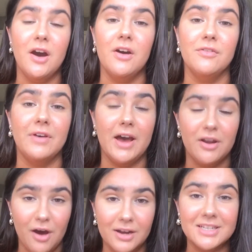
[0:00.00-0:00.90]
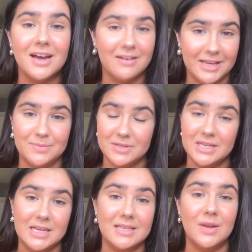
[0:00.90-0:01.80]
of knowledge and
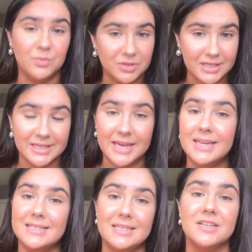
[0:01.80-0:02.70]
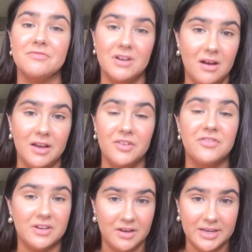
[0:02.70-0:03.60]
expertise and one that the NSE can rely on
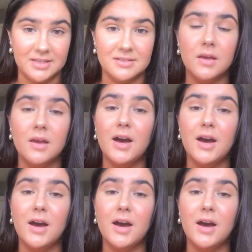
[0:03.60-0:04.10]
for guidance.